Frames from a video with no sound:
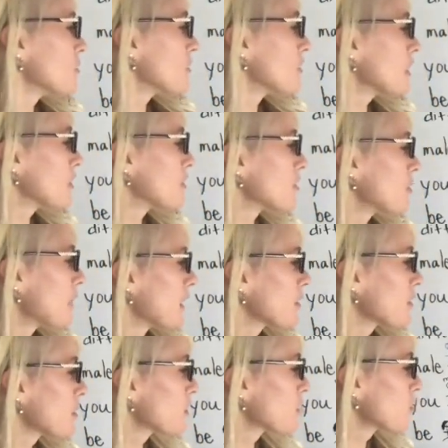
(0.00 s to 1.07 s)
these are my
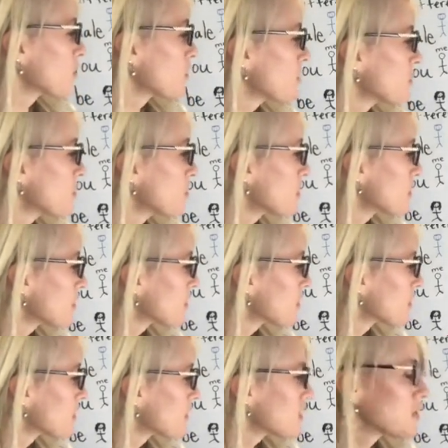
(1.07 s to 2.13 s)
little
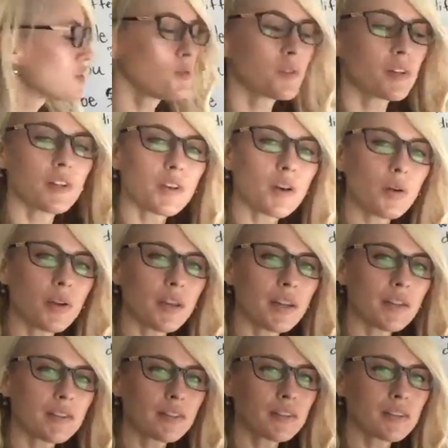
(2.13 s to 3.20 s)
rooms that you can go in
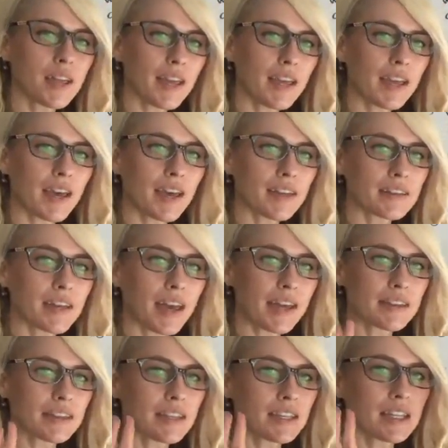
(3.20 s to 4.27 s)
and stay
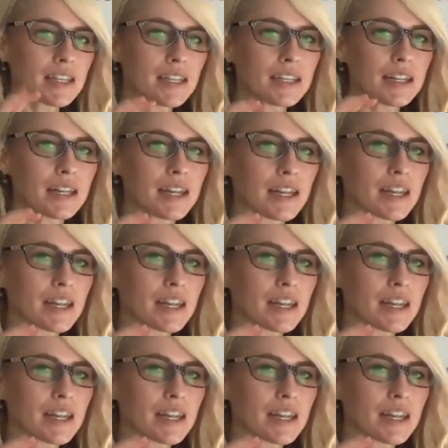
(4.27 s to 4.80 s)
at the inn.